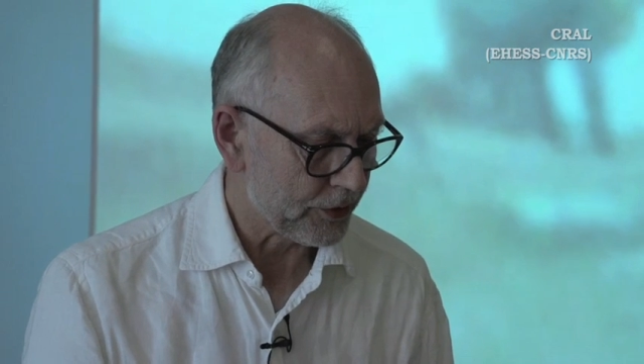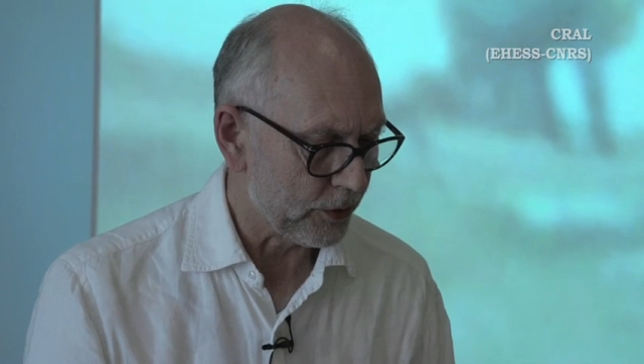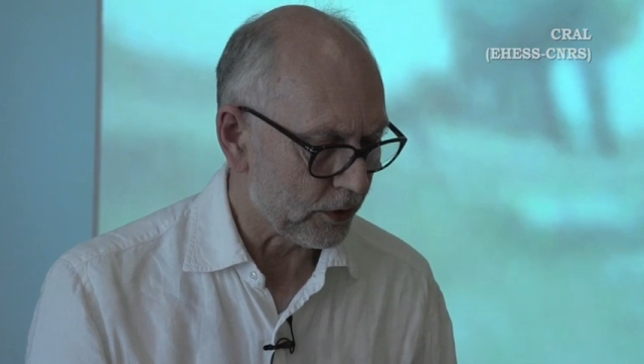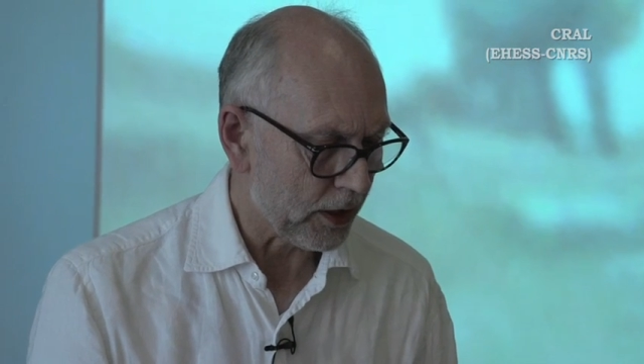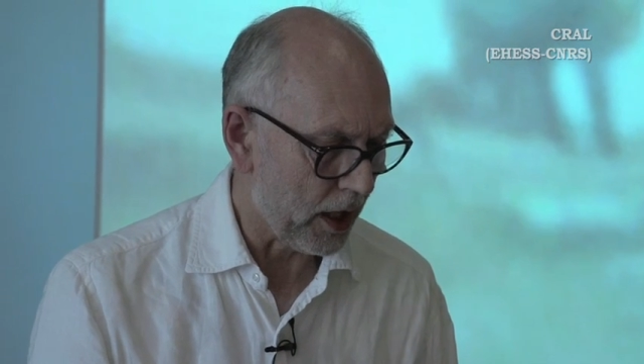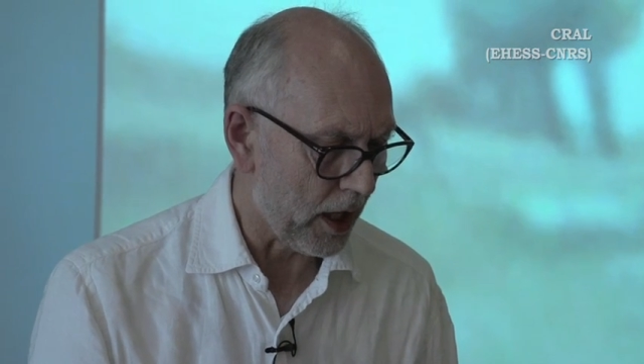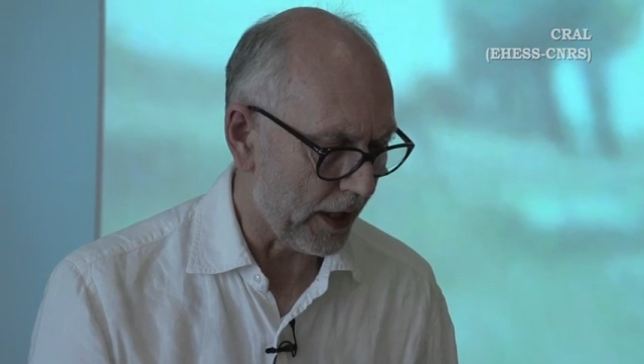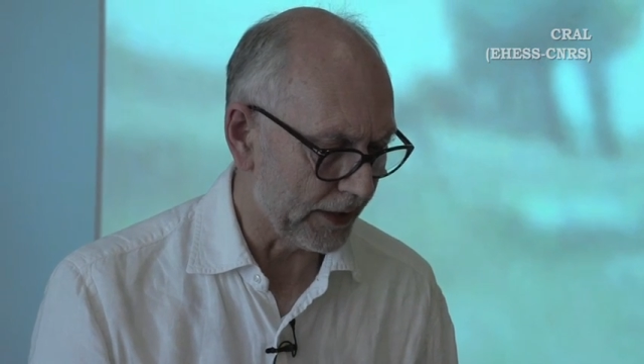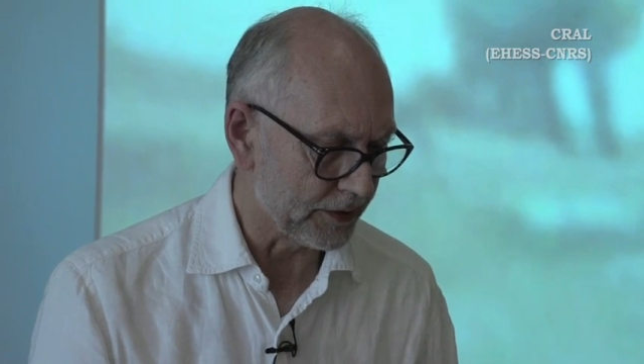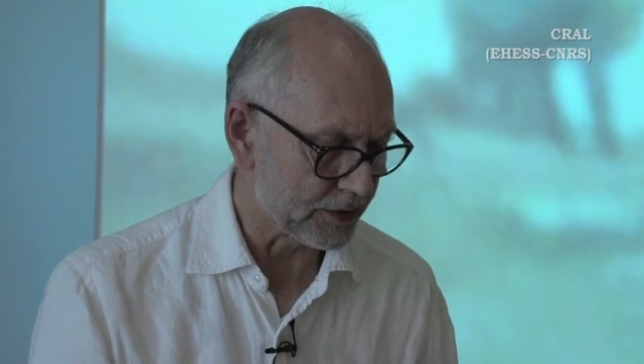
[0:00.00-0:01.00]
two
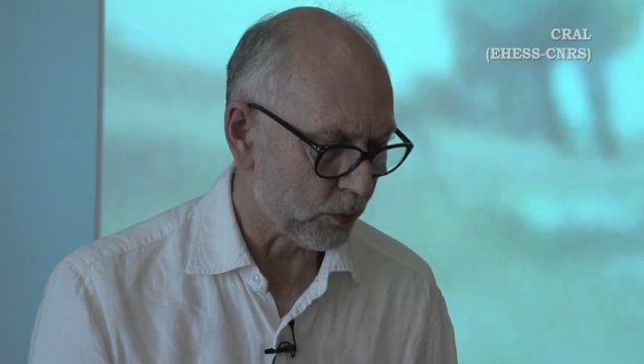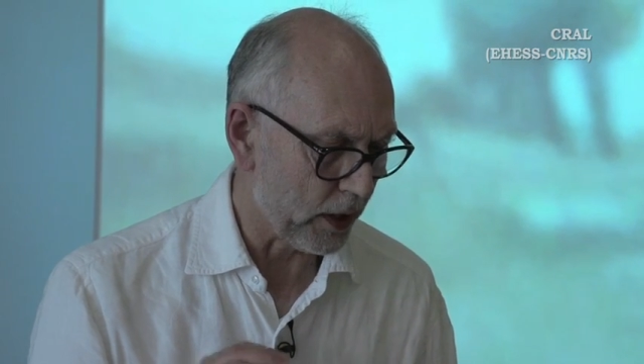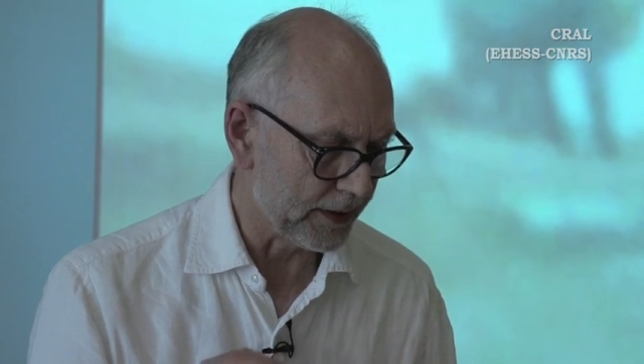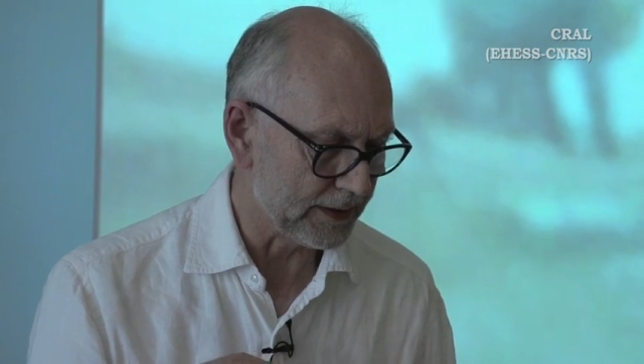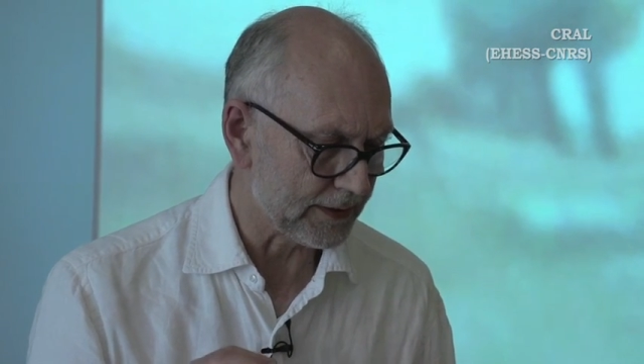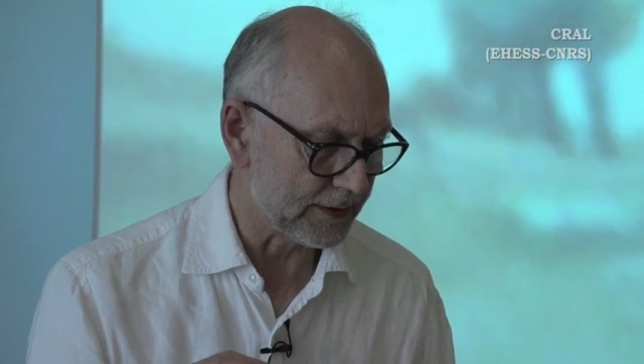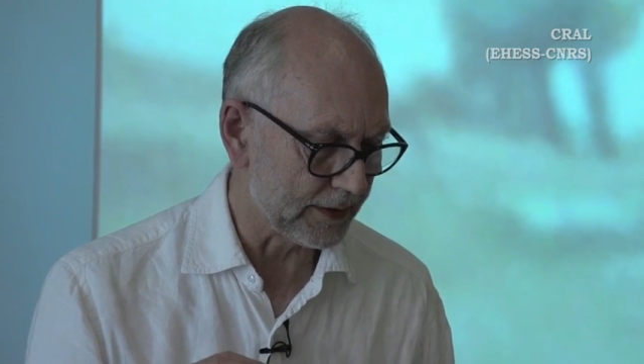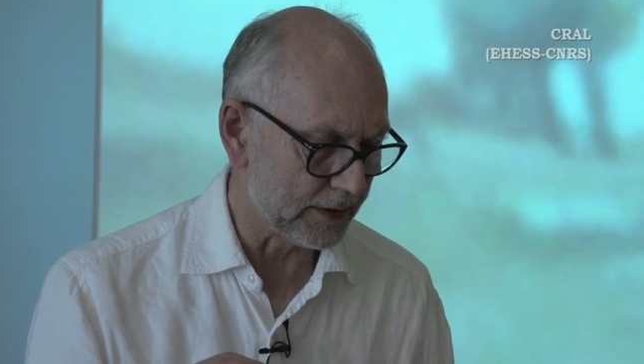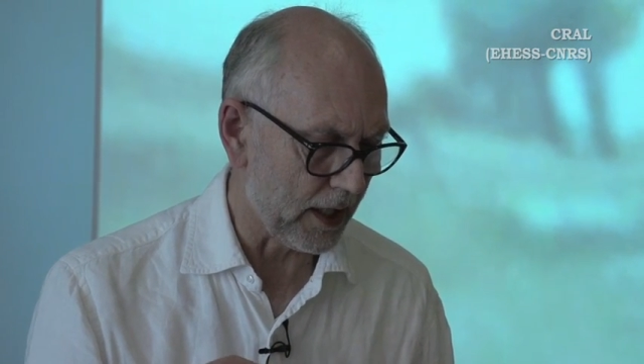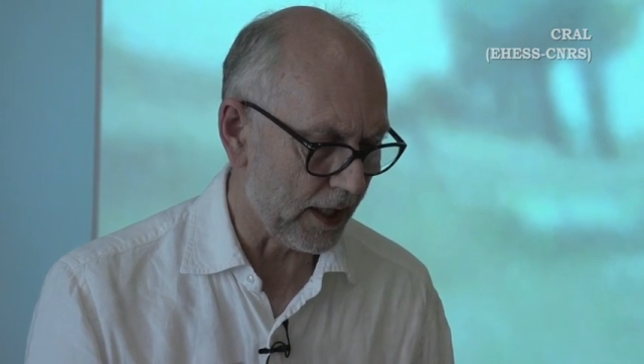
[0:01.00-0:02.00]
kinds. One is to
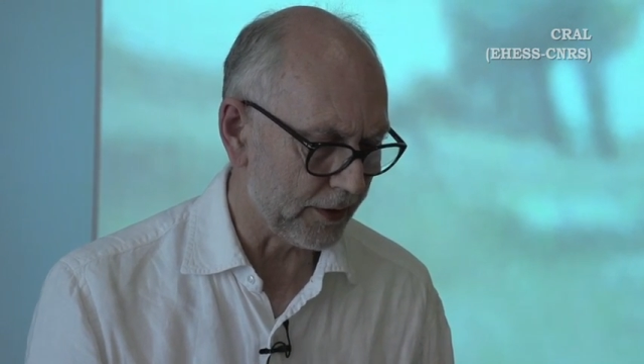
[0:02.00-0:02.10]
deny